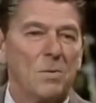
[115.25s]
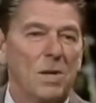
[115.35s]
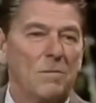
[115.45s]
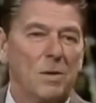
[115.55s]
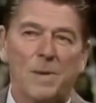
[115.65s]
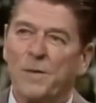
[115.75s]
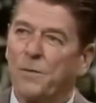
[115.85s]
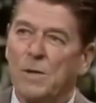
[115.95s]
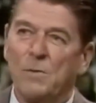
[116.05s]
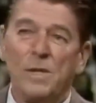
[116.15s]
away for about
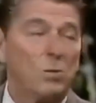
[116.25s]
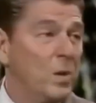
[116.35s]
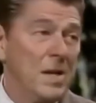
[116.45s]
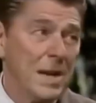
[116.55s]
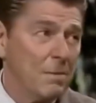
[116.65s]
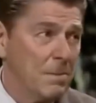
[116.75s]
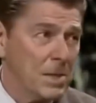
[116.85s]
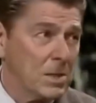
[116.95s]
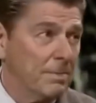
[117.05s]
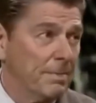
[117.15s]
3 weeks, we'd never
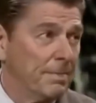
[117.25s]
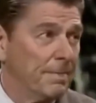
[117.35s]
miss them.